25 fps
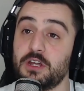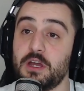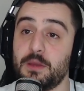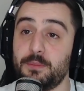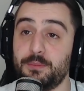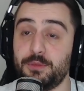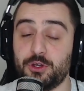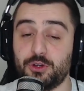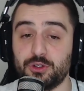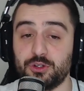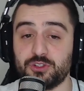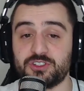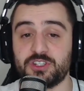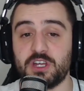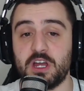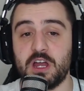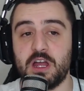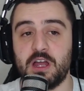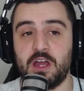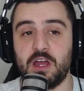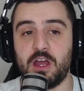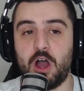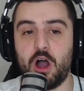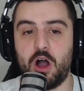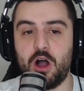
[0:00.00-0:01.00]
Because
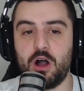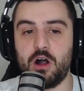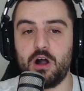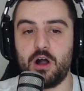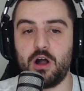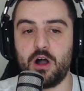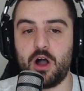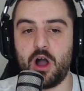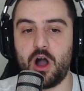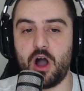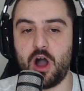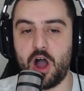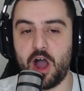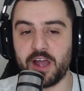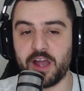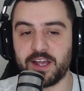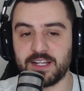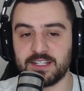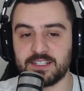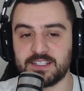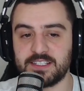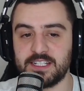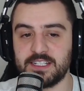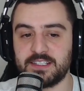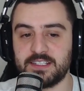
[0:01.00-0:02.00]
I can
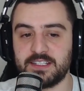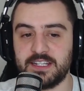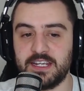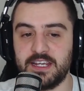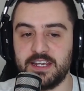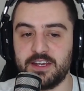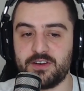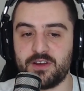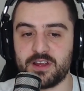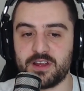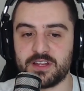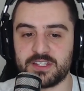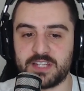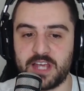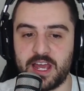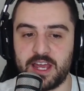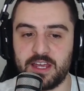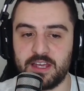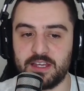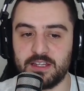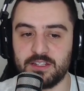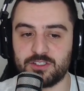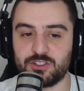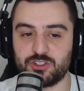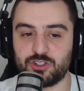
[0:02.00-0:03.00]
sit here and
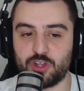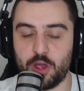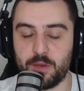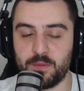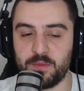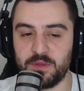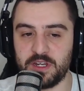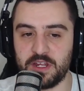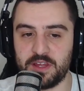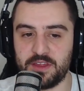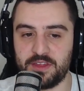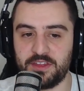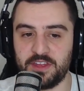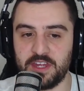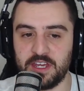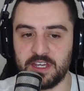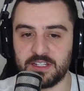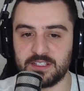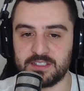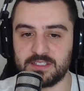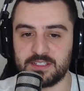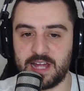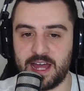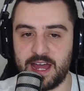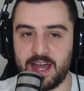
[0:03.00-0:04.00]
say so many
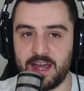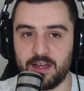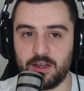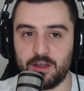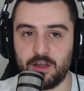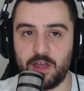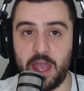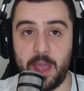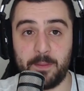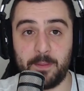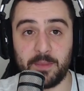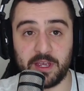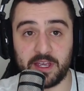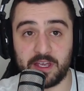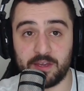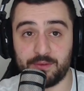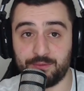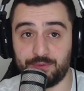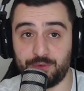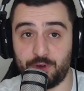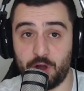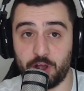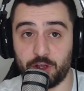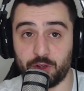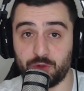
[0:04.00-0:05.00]
things that Emmy can
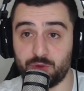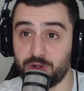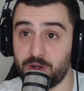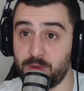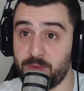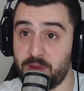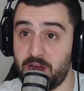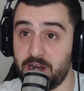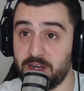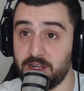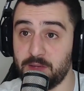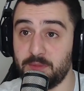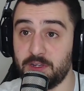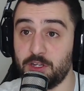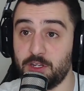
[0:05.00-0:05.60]
find good about him, and then